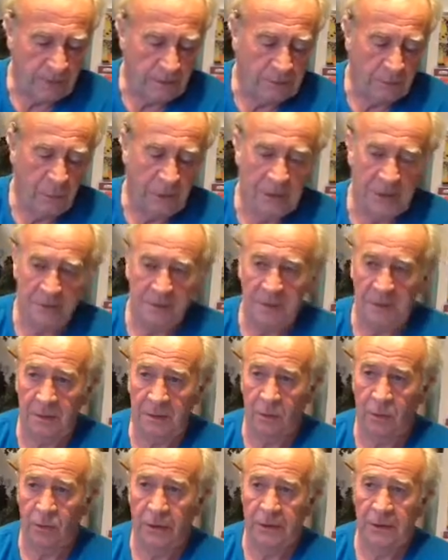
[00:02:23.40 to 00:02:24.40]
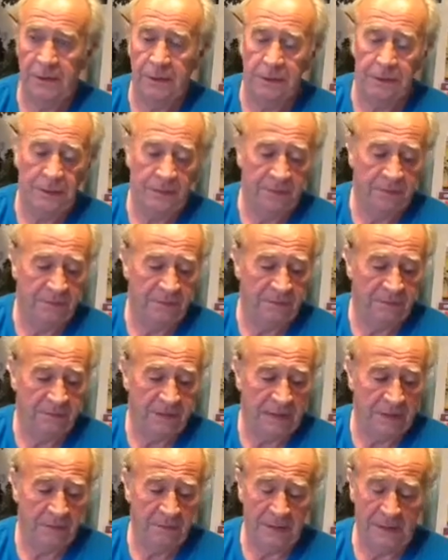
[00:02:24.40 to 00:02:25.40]
The weather's been glorious, dude.
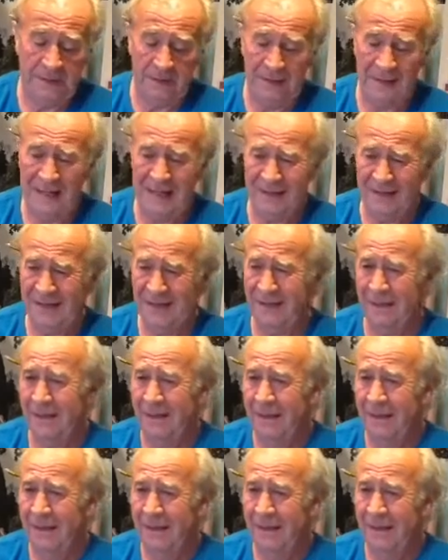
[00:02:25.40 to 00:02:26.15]
Fantastic.